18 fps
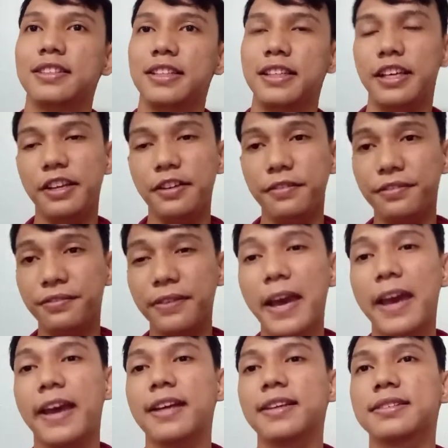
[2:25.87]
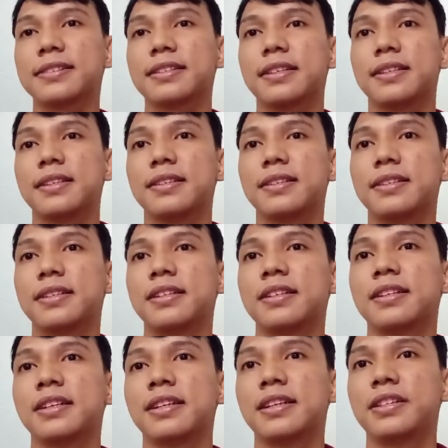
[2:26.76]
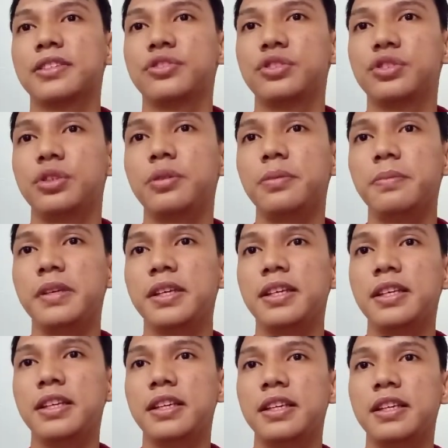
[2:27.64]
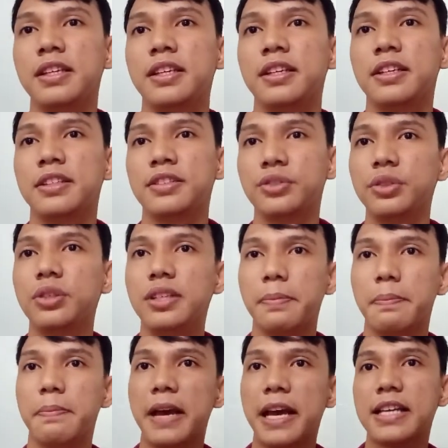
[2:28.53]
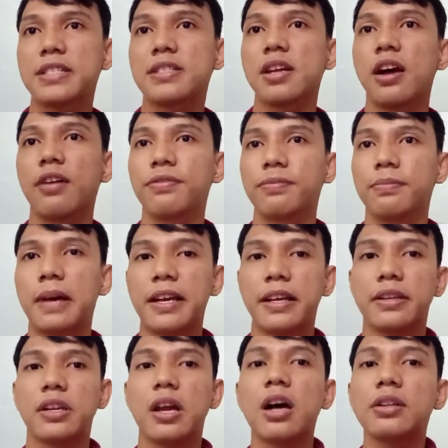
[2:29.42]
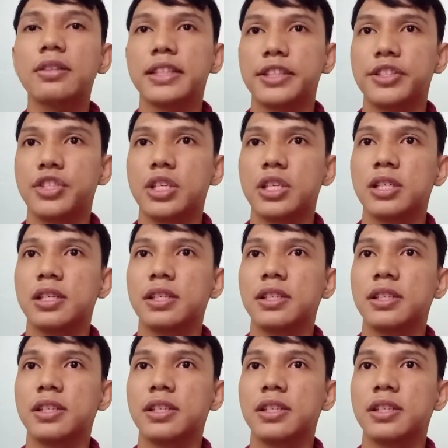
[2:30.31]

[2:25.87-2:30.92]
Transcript: in fact, to be to the best of my knowledge.